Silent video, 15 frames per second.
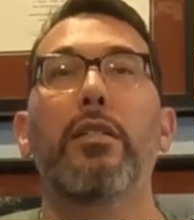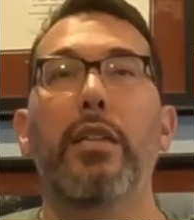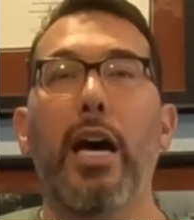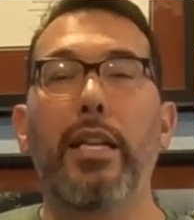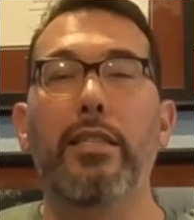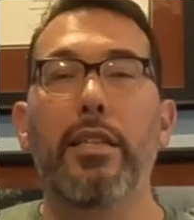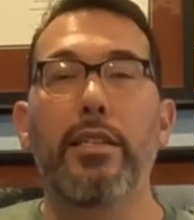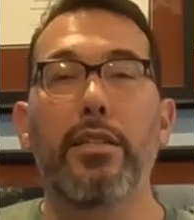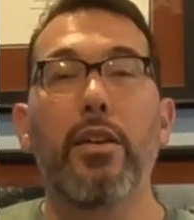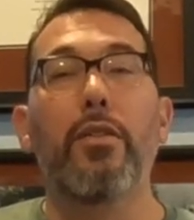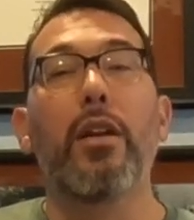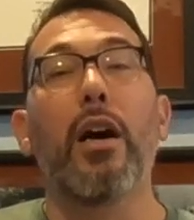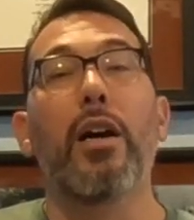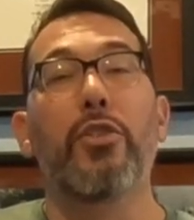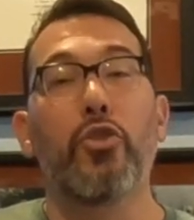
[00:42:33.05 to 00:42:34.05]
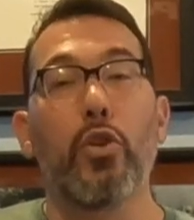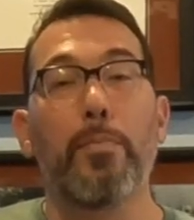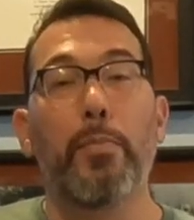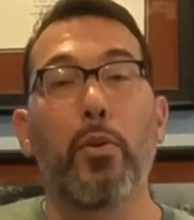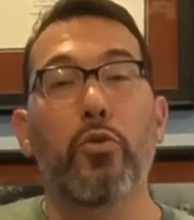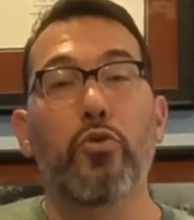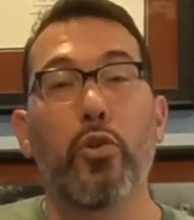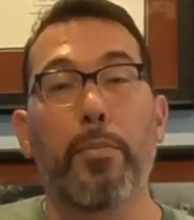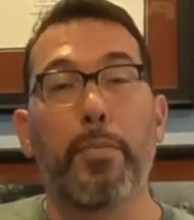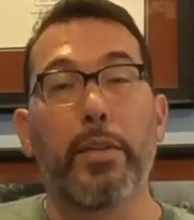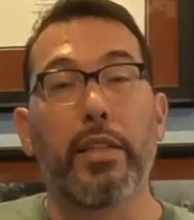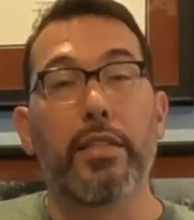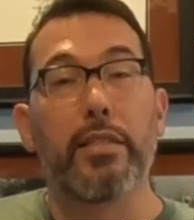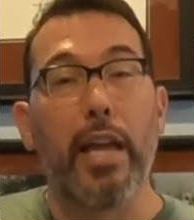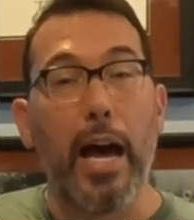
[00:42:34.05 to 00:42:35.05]
Dotted note, duple
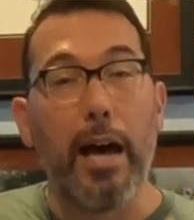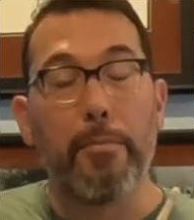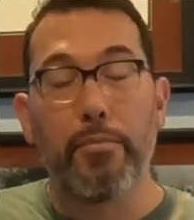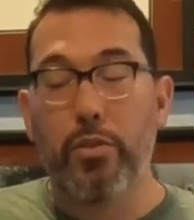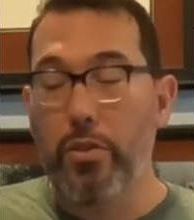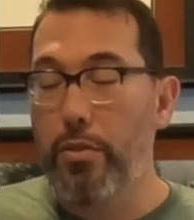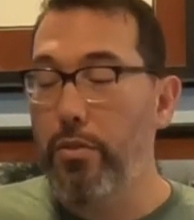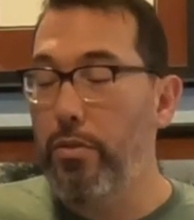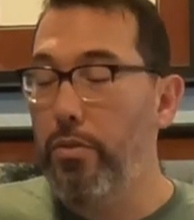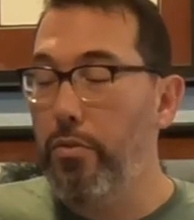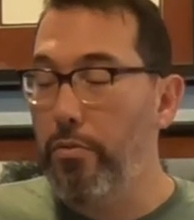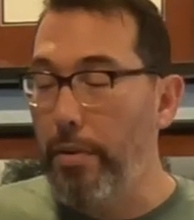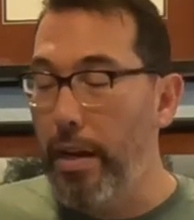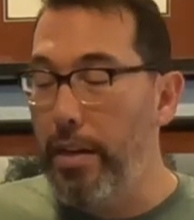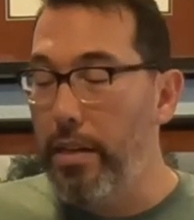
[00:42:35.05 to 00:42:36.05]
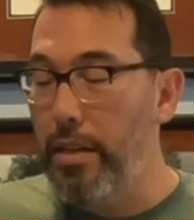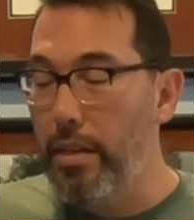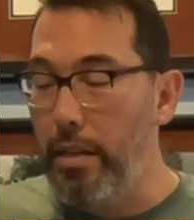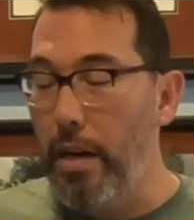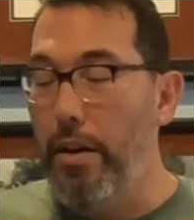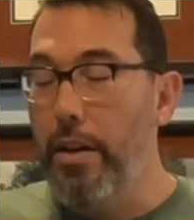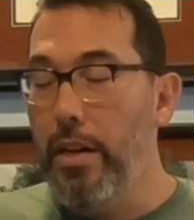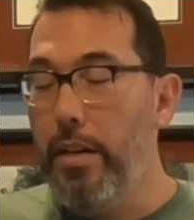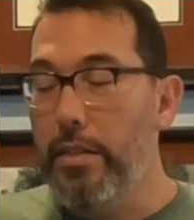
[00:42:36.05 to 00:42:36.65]
triplet stop. 2, ready, go.